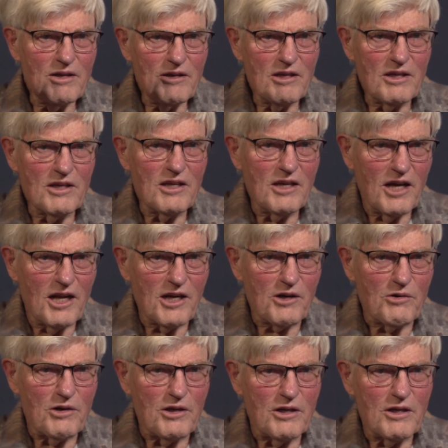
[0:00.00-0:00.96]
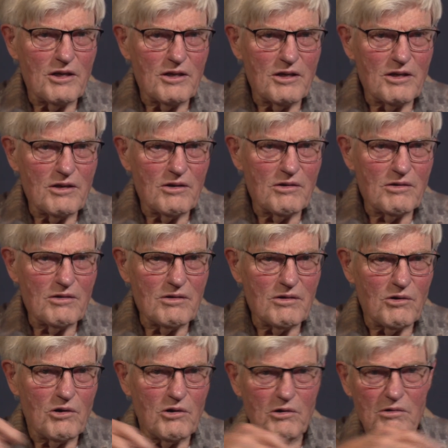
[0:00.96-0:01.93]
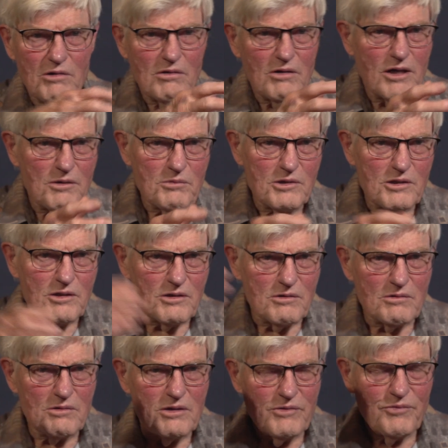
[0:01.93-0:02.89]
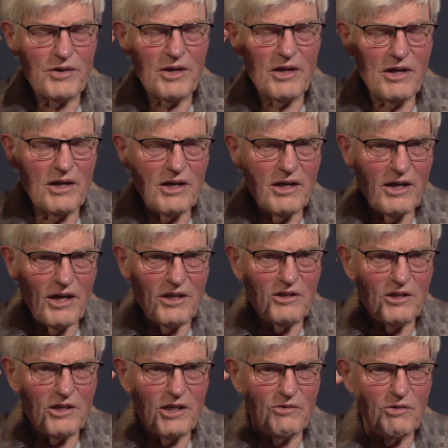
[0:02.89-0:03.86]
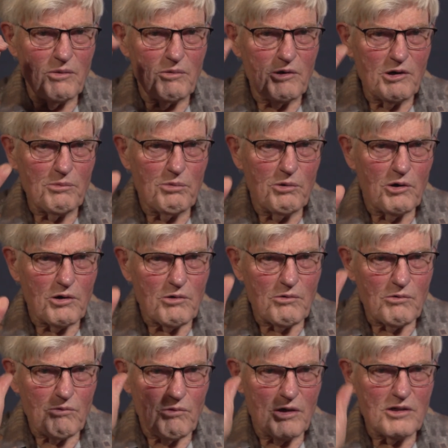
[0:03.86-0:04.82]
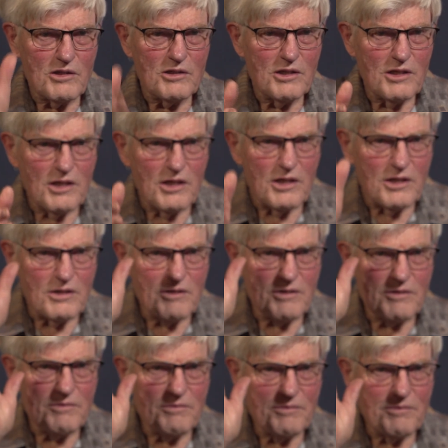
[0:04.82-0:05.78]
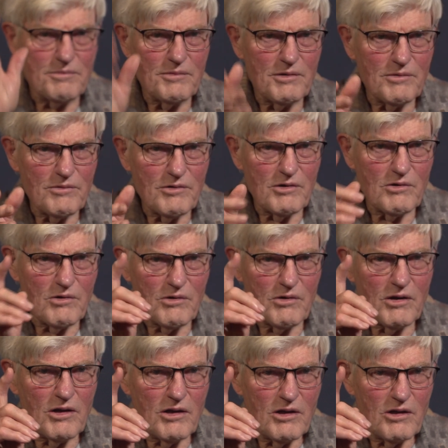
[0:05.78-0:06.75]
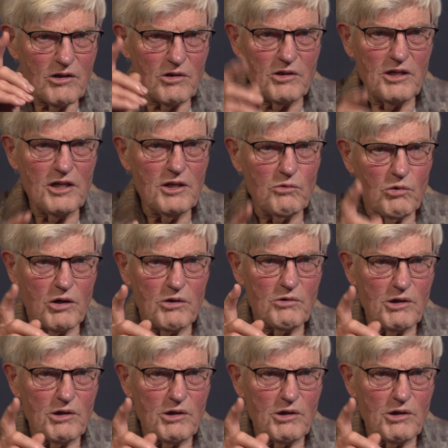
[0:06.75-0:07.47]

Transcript: in Calgary or Edmonton, and you give them a report once a day. You only need one